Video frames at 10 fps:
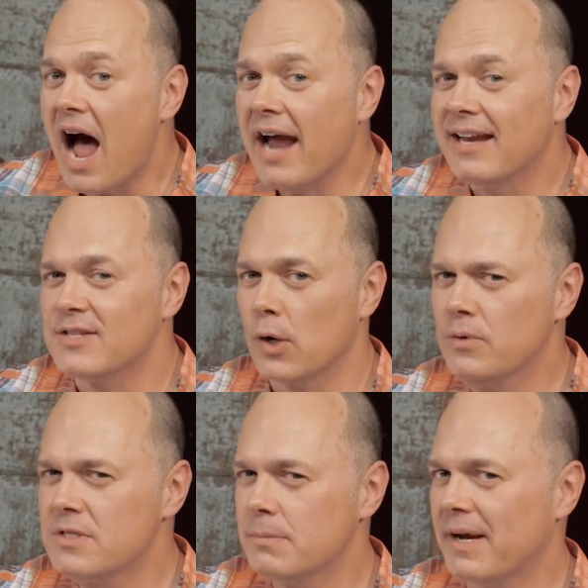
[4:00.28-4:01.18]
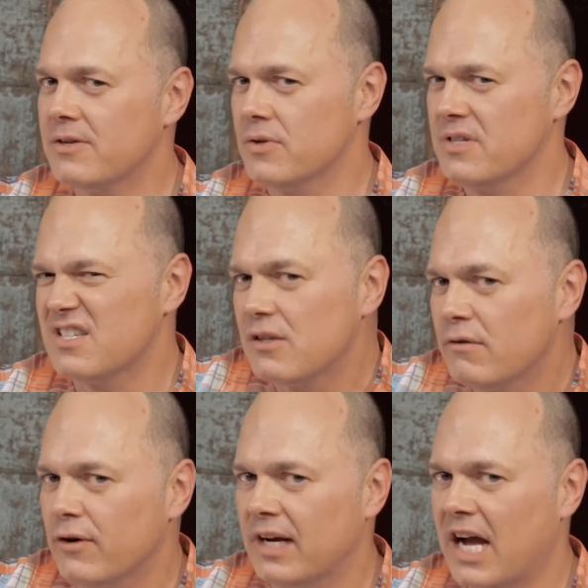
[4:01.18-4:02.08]
to hide his own special
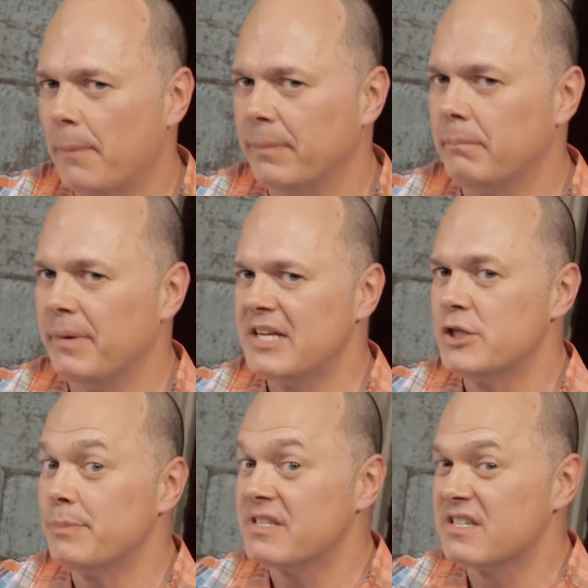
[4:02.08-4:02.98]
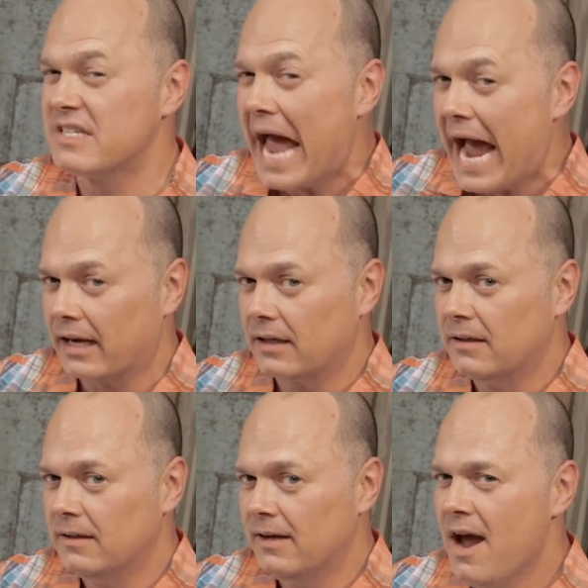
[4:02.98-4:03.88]
silver cup in Benjamin's sack.
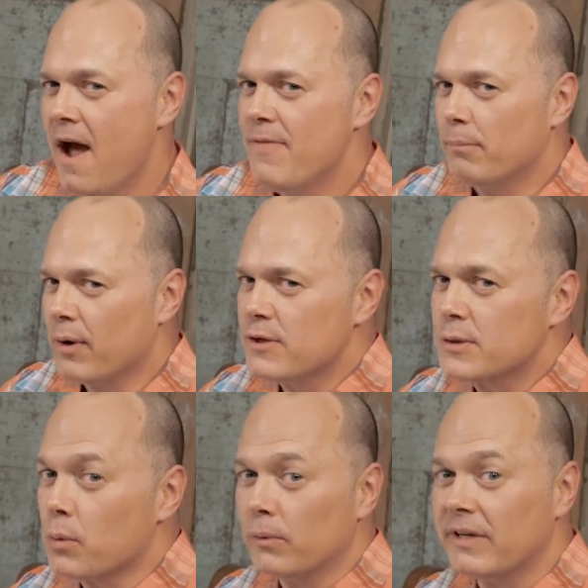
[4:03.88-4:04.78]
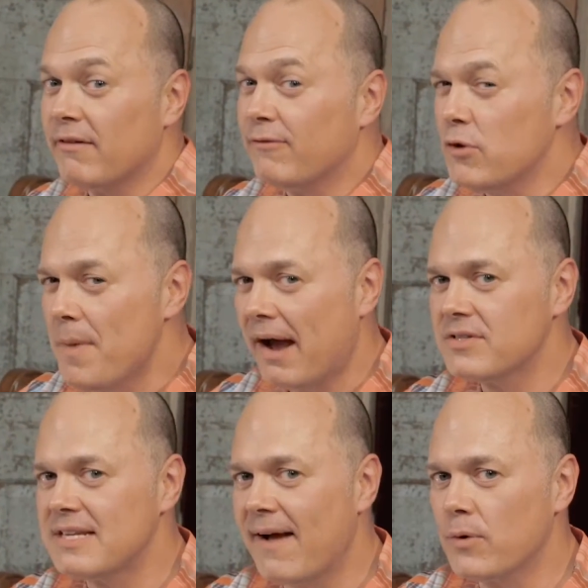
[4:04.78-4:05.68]
The brothers were only a few
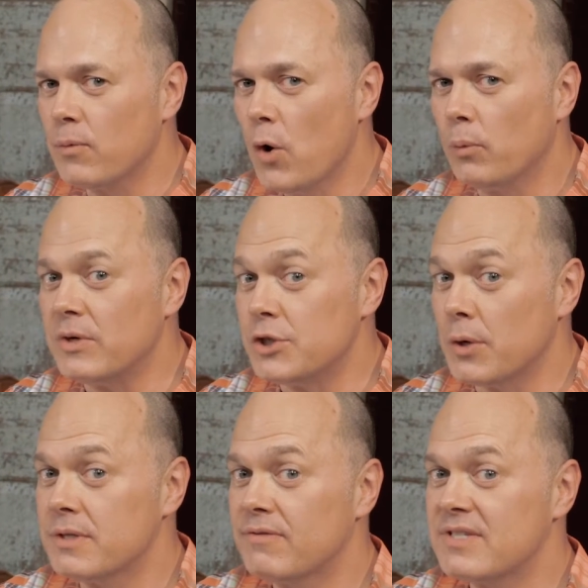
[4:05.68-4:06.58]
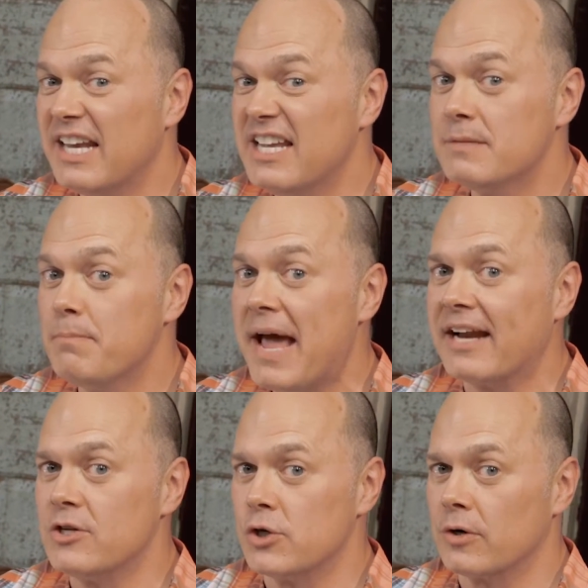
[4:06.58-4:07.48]
miles down the road when Joseph sent his
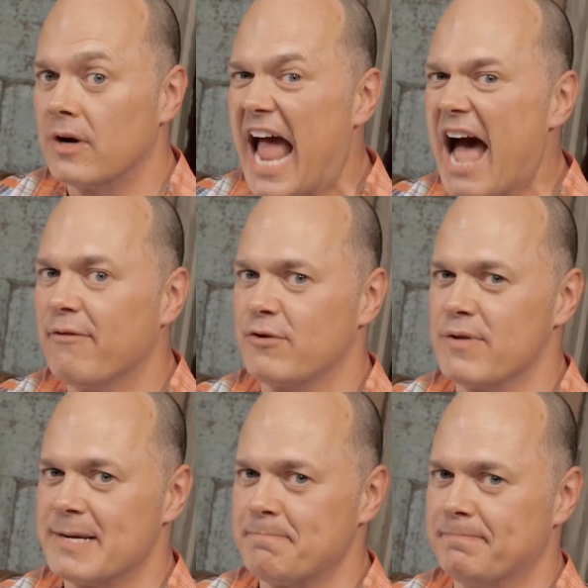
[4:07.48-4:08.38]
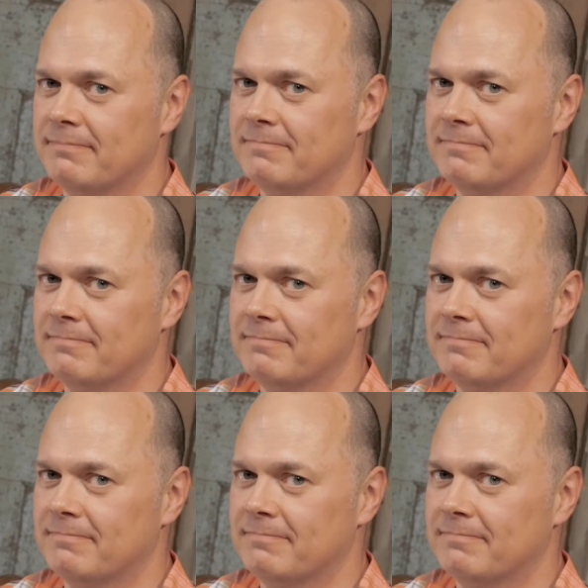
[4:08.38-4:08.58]
manager after them.